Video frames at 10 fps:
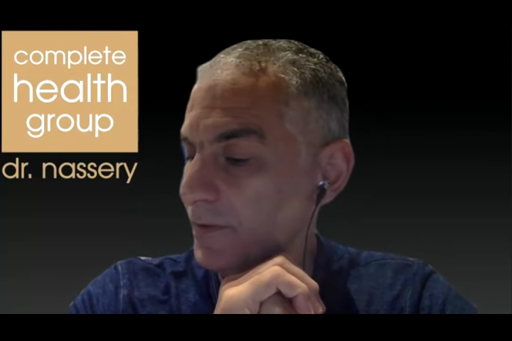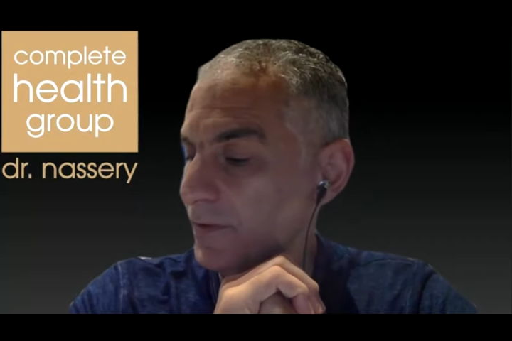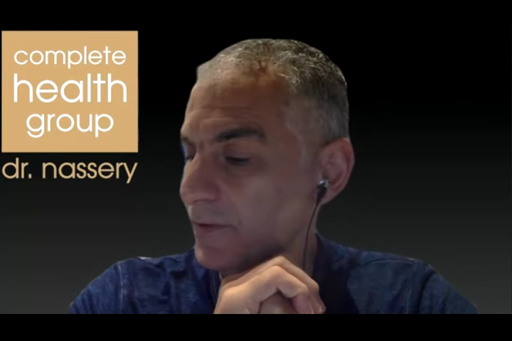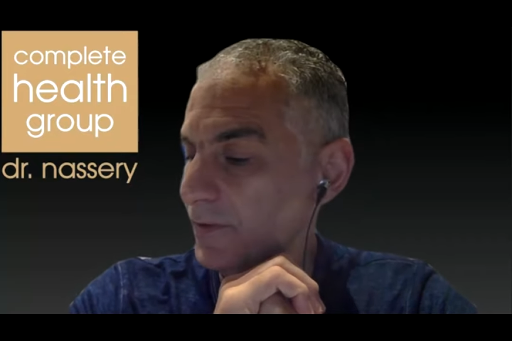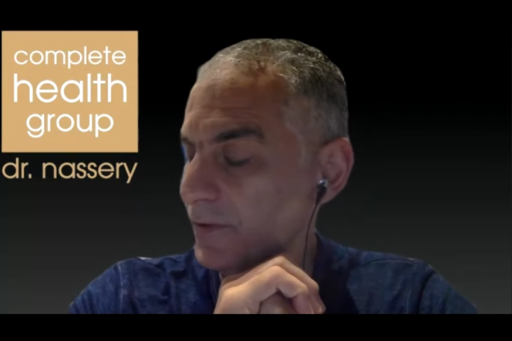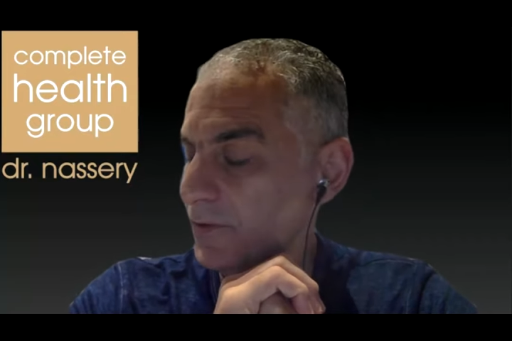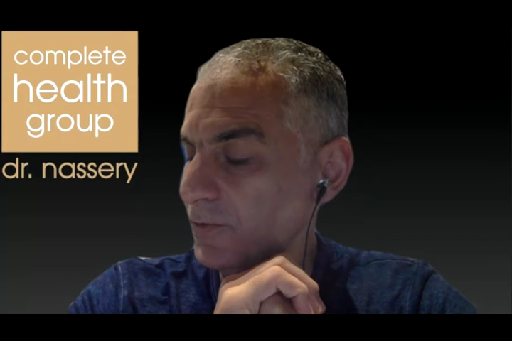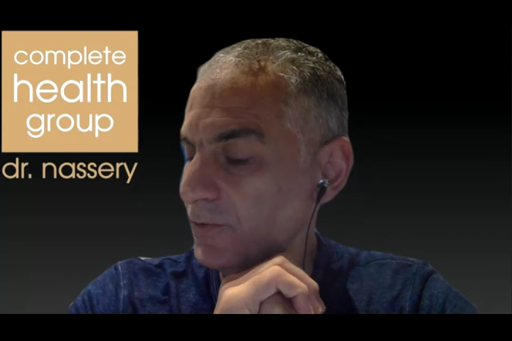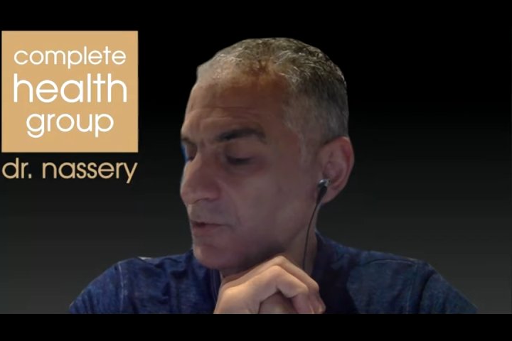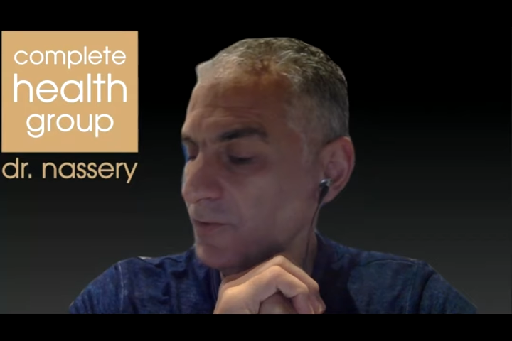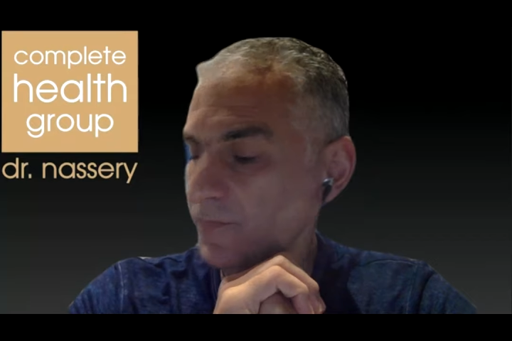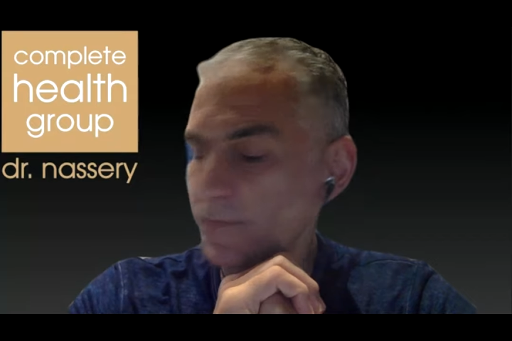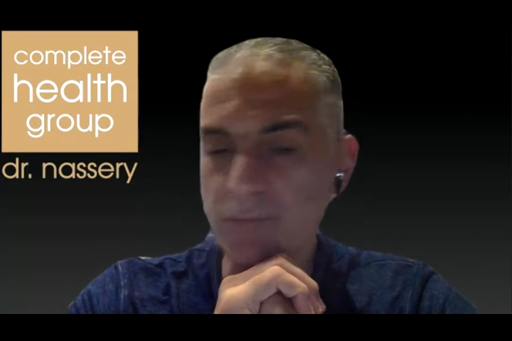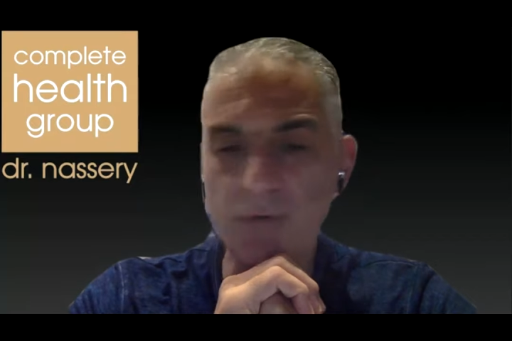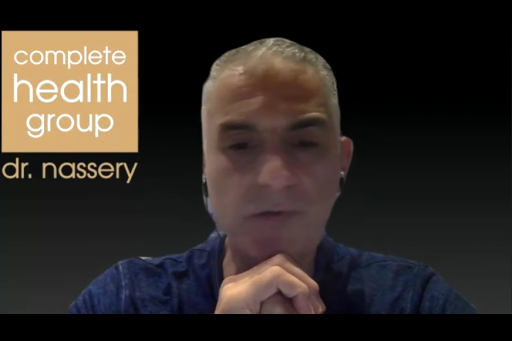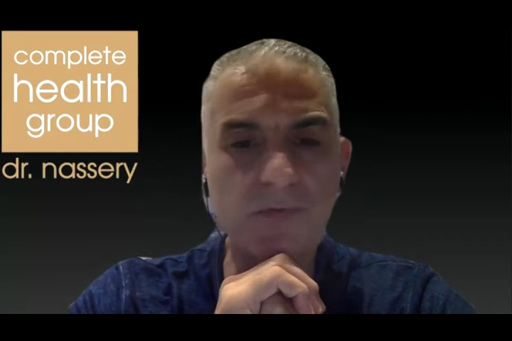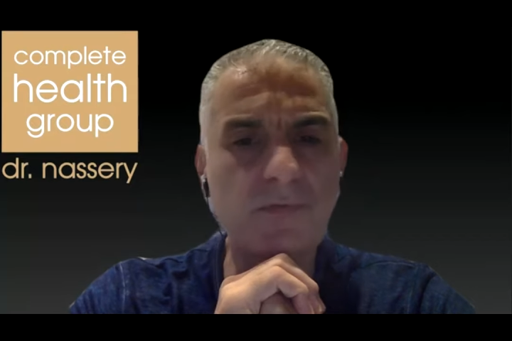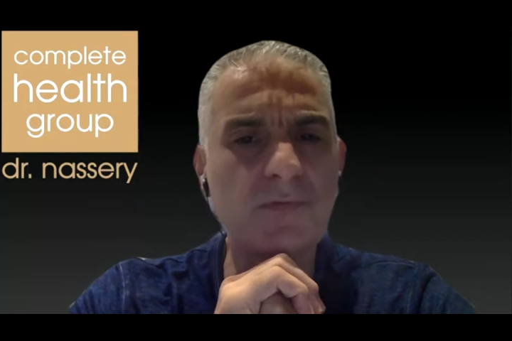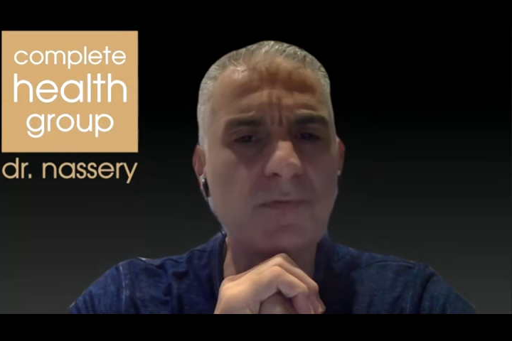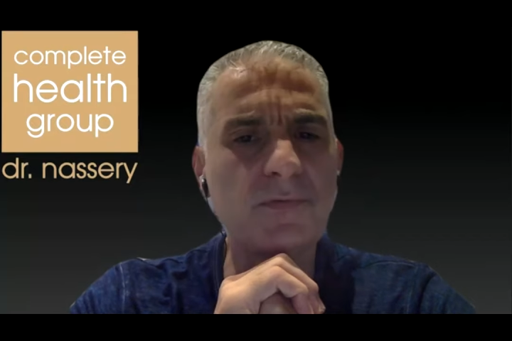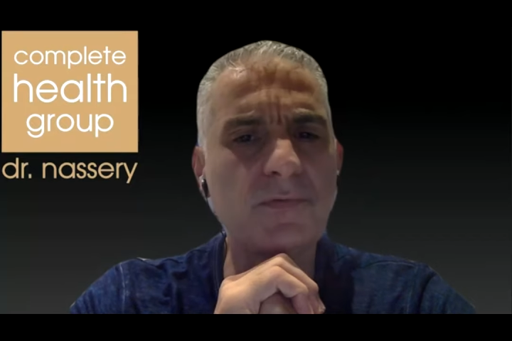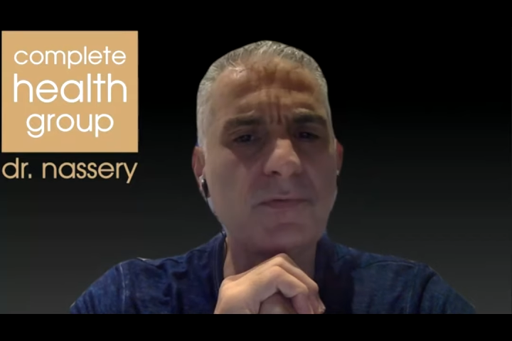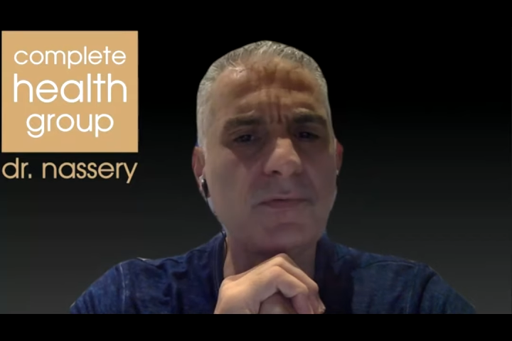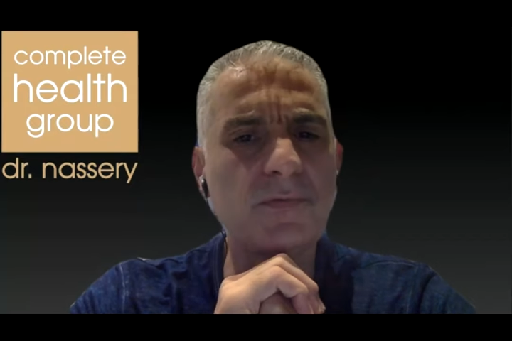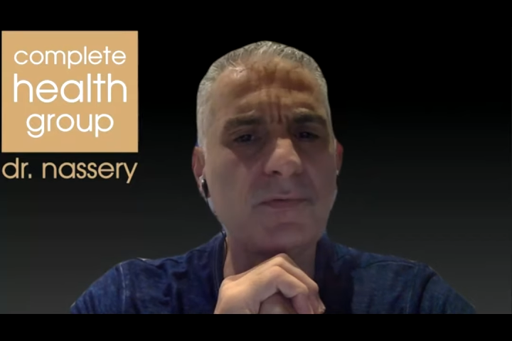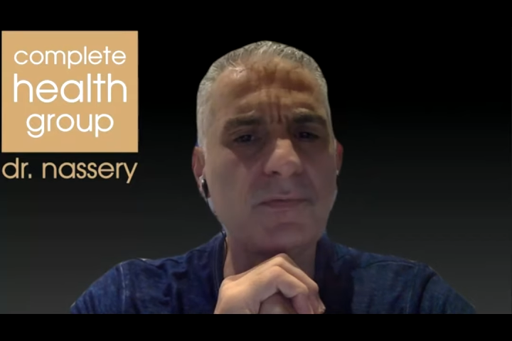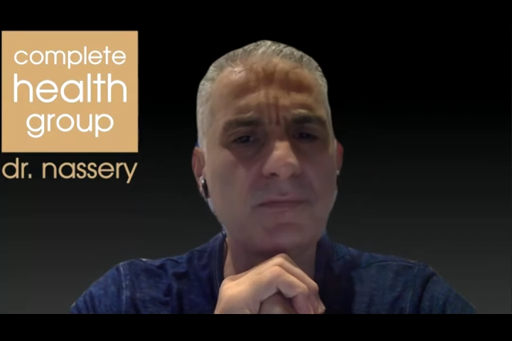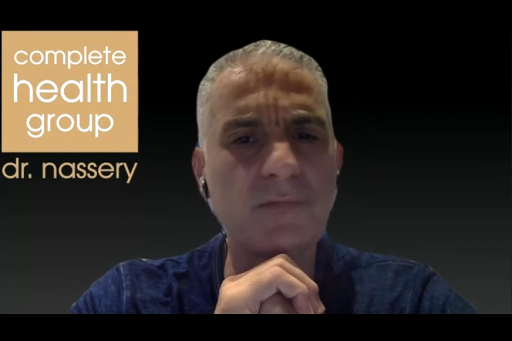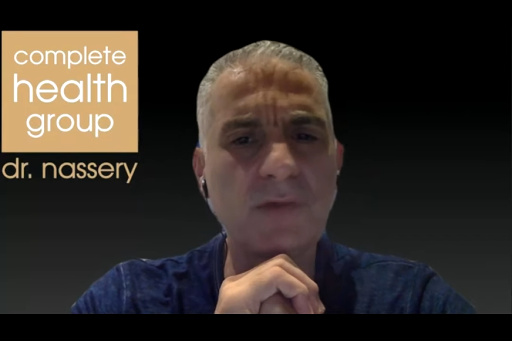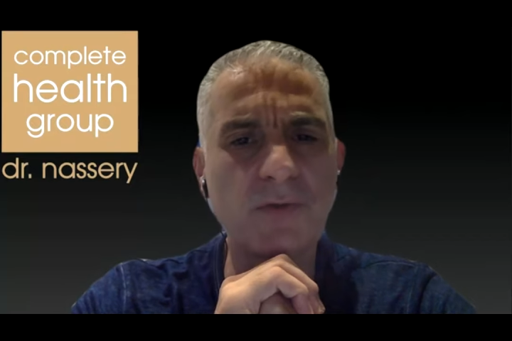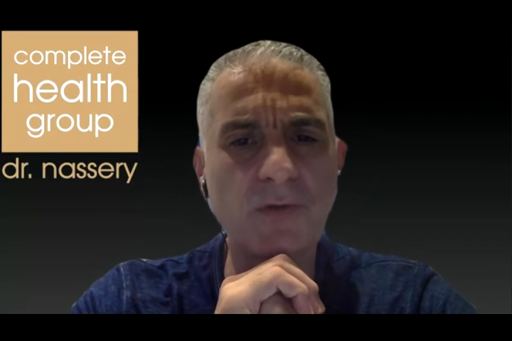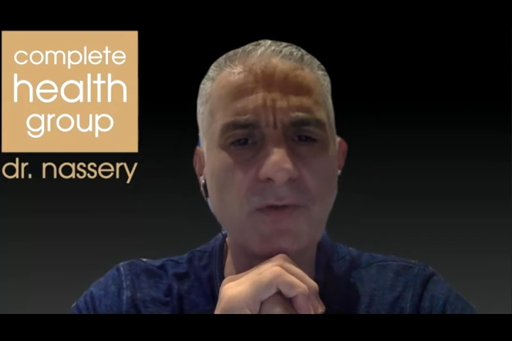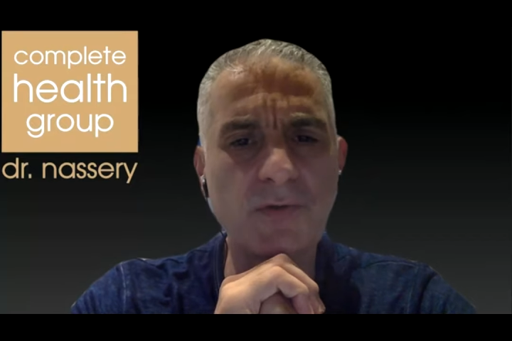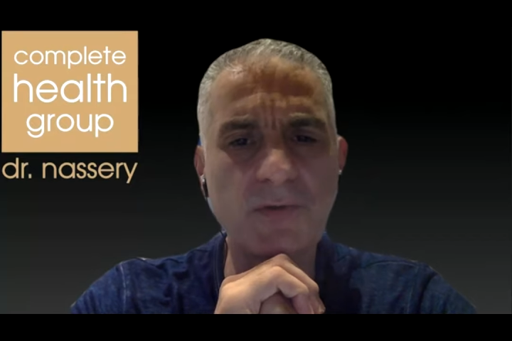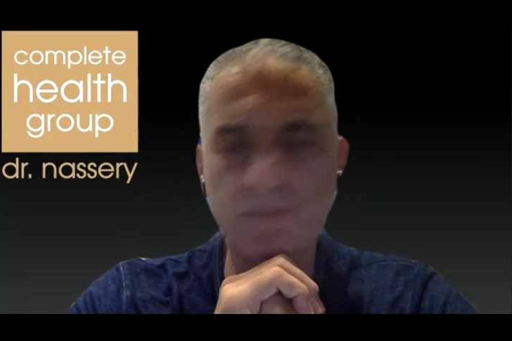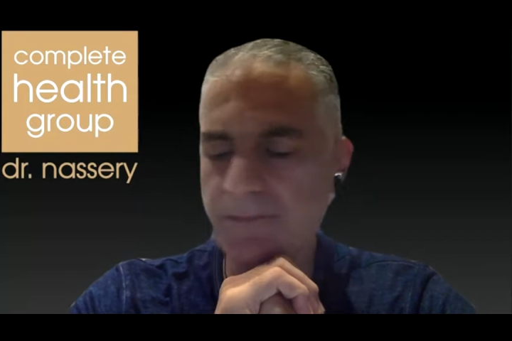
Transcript: early occlusion from birth to adulthood.